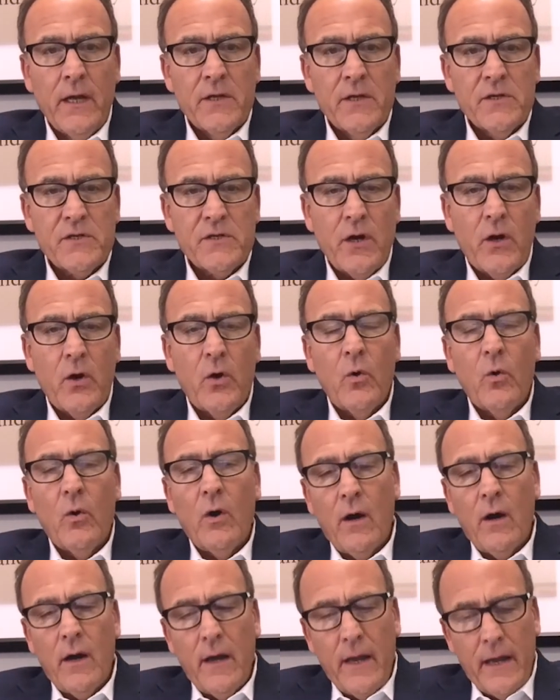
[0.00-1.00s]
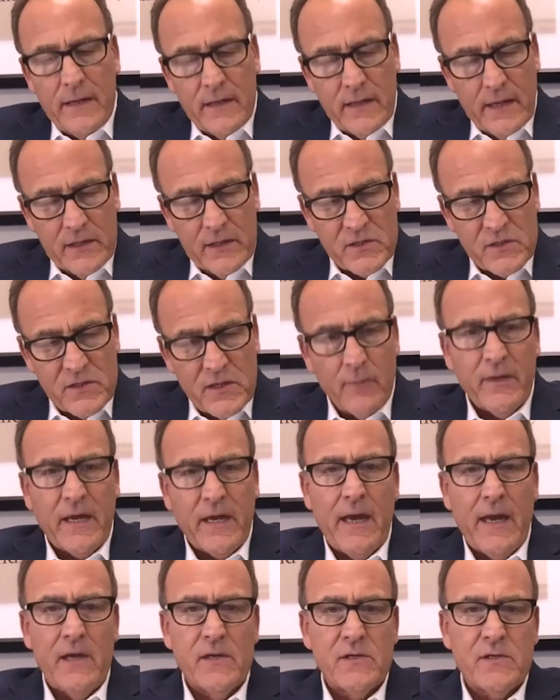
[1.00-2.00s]
So in some
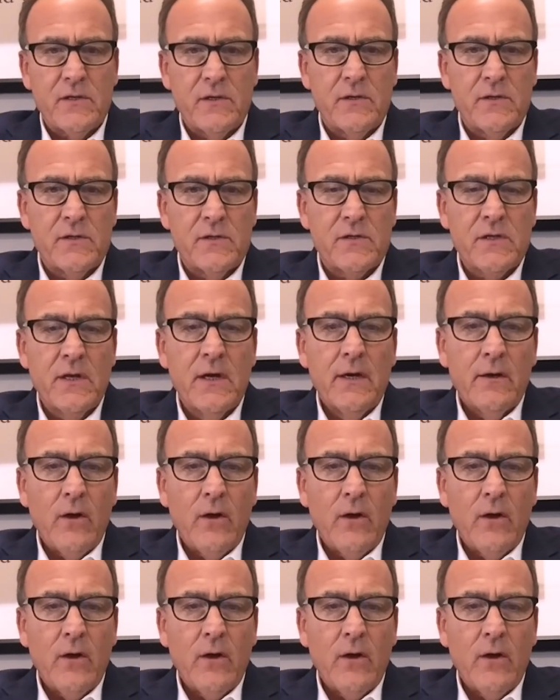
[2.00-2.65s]
cases,